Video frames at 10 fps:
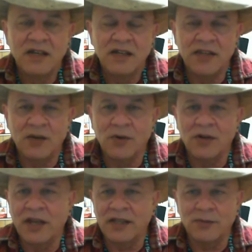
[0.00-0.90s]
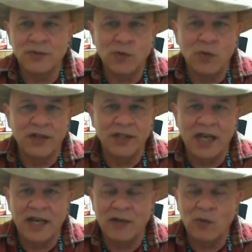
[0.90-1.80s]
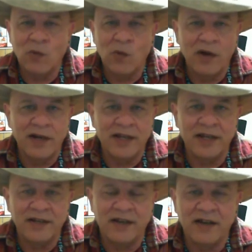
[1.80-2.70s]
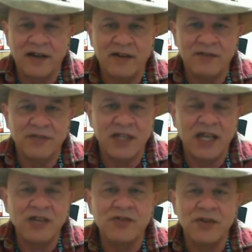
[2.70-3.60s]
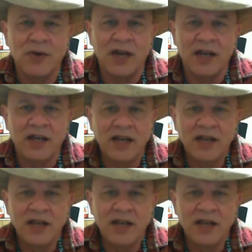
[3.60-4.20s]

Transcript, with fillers: that were like there was one light at one end of the entryway